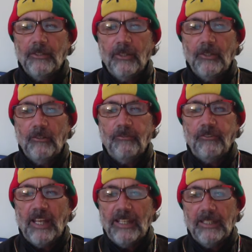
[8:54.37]
no little
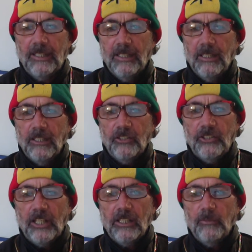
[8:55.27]
flake
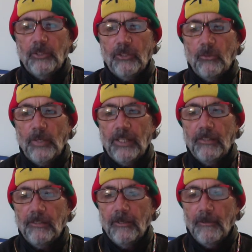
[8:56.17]
shaken with the
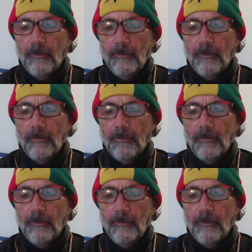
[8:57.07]
wind.